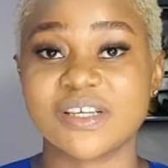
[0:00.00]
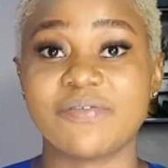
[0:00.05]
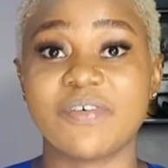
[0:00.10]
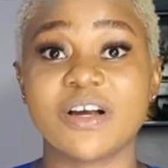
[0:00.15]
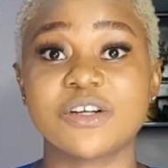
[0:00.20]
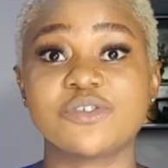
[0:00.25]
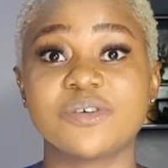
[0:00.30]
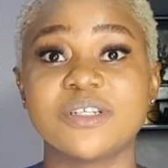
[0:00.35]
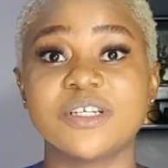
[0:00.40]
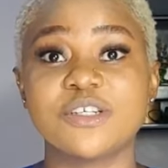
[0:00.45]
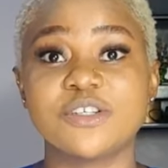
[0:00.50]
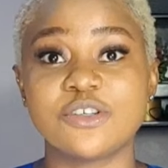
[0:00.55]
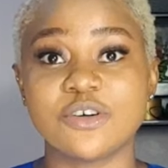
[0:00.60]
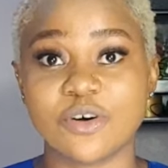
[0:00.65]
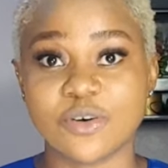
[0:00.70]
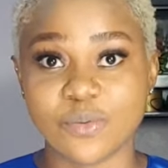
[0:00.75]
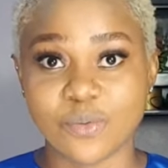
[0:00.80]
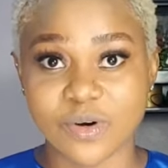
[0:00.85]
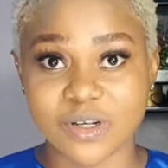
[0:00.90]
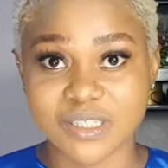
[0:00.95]
have actually
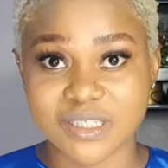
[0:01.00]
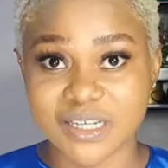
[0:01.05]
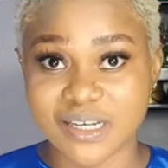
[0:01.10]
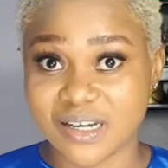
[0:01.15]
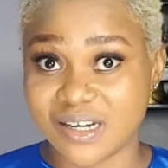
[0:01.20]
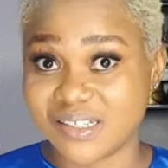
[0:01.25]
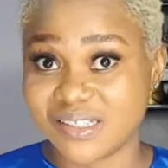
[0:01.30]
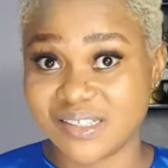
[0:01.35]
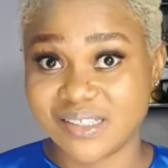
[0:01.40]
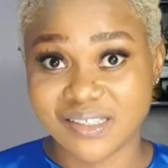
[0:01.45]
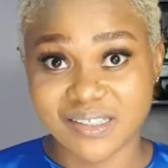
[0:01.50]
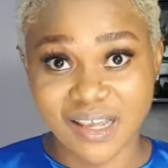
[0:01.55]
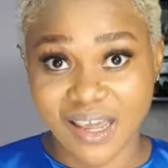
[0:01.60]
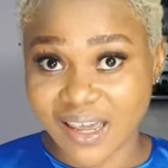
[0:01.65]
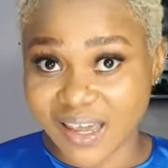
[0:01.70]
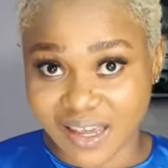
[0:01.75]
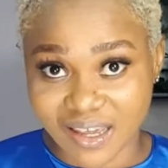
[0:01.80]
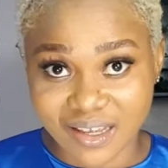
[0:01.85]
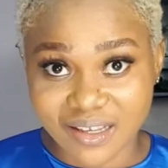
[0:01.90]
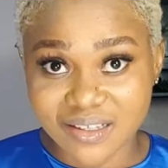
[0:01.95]
done what they are
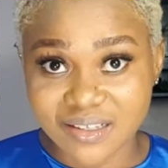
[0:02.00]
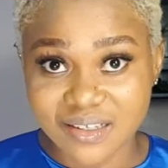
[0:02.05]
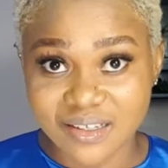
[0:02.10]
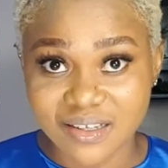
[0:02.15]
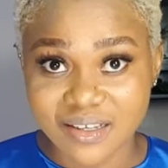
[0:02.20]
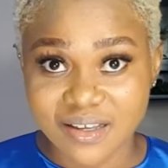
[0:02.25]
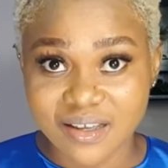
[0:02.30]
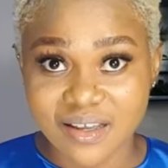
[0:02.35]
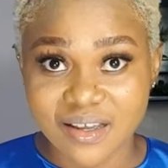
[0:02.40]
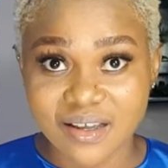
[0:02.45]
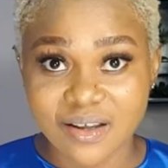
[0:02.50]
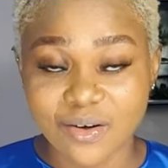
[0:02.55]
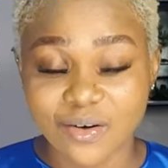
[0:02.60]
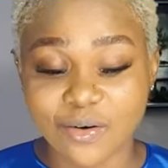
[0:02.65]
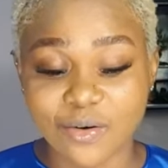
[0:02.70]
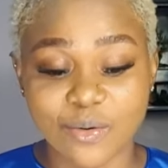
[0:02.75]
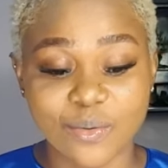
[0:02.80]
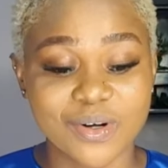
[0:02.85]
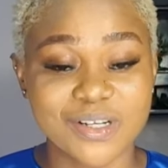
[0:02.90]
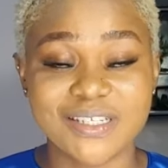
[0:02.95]
saying
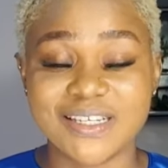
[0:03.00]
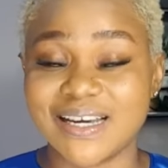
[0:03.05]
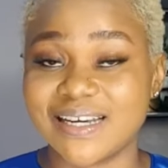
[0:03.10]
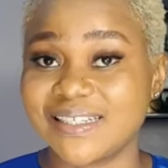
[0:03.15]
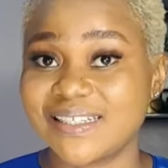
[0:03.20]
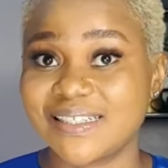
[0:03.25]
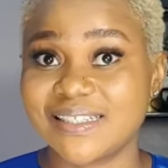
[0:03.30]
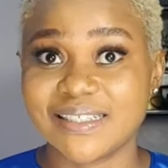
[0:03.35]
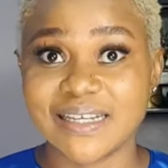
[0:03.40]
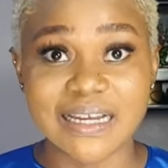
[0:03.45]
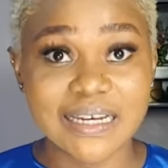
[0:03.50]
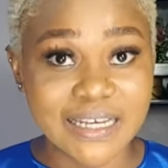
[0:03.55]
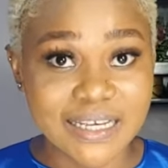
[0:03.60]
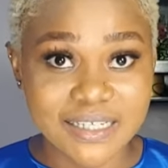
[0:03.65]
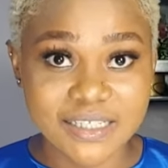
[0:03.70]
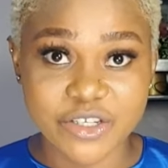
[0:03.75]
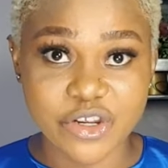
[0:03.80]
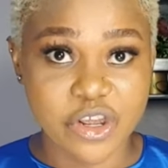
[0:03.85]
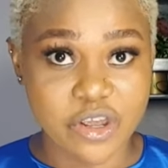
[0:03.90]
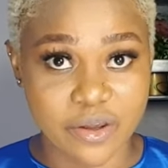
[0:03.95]
or what they are
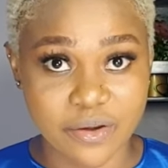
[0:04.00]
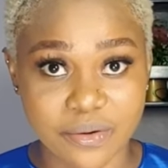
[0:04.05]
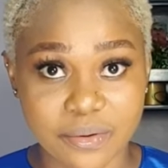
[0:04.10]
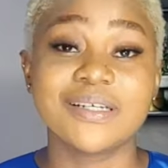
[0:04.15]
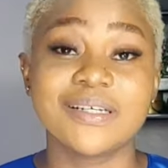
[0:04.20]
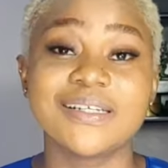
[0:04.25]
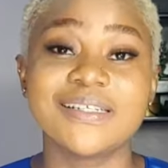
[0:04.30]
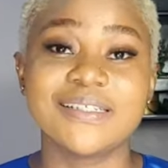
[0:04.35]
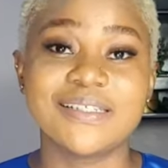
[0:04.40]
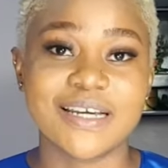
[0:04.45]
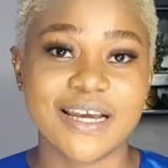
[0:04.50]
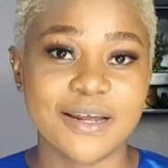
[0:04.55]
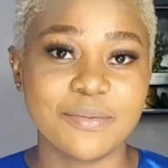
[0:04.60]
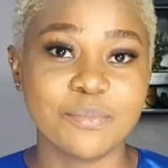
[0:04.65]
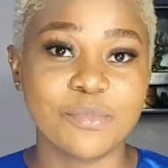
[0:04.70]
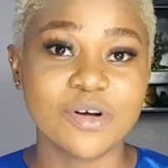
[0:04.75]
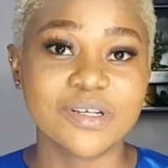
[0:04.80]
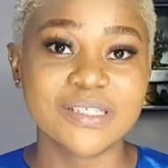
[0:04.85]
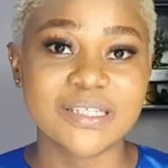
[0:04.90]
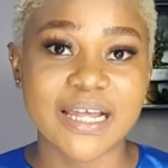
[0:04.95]
selling to you, then
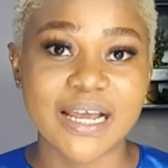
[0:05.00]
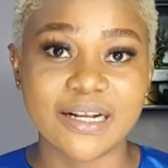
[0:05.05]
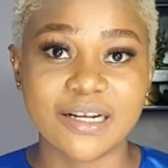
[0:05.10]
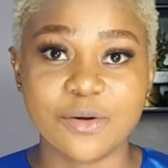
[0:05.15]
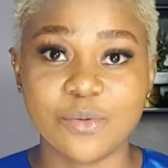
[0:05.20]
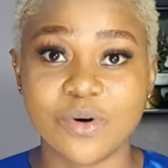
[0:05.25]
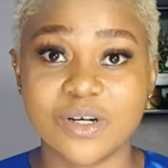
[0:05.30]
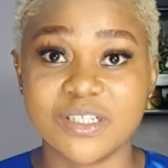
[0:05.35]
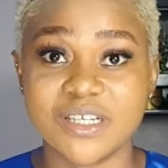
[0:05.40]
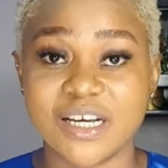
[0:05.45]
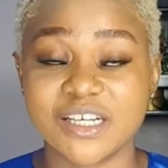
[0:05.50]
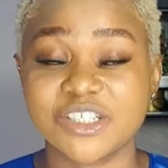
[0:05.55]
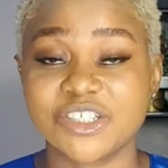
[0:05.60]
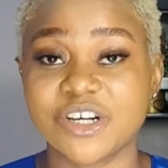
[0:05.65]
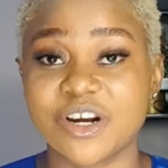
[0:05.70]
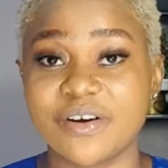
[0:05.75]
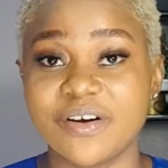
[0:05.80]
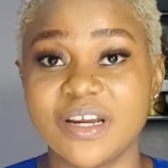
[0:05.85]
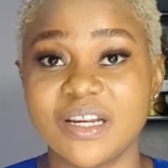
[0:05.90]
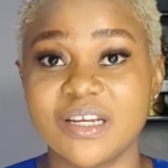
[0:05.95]
most likely what they are
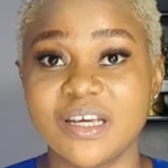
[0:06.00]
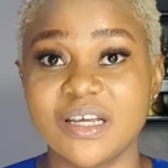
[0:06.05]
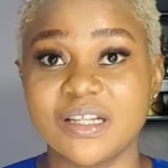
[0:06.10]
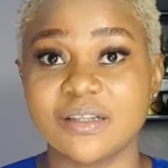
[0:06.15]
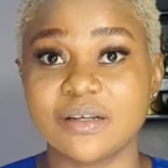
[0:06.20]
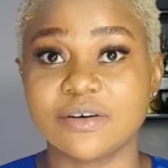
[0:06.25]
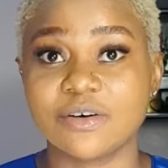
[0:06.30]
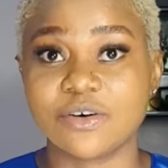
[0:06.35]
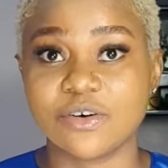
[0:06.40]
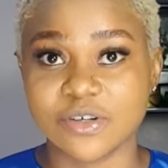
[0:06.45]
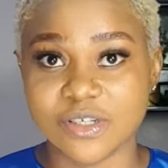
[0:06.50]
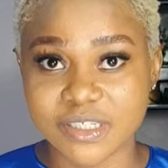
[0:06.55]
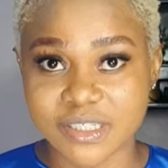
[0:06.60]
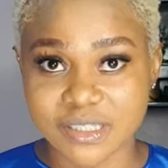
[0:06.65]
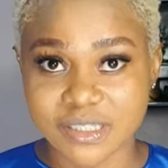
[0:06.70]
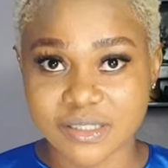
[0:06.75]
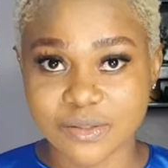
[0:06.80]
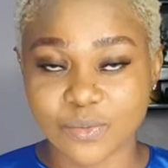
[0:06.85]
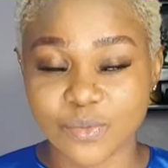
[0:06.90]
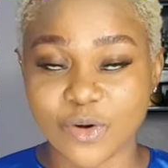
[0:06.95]
sharing in the
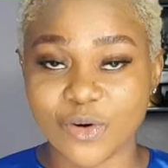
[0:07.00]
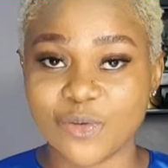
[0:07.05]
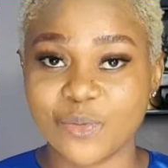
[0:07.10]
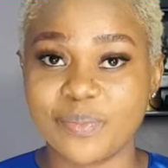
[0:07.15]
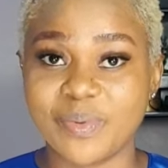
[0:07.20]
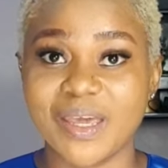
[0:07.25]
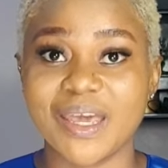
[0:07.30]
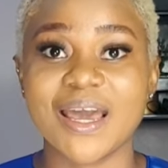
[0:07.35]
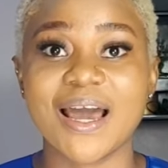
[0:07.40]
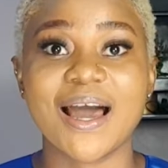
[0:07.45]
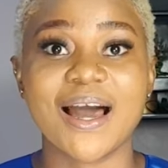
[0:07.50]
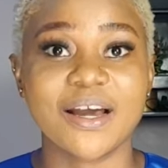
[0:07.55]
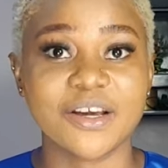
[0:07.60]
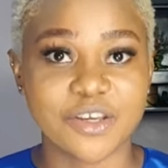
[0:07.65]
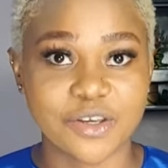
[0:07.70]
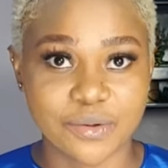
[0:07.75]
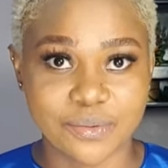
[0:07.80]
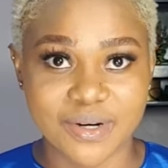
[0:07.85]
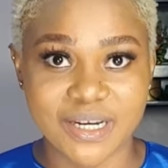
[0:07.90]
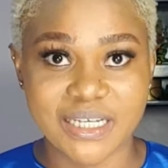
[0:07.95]
course will be
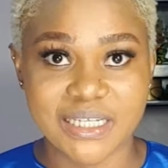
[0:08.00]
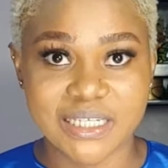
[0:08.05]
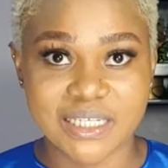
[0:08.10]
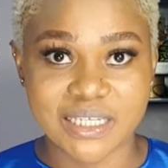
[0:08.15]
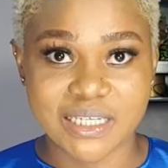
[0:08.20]
accurate.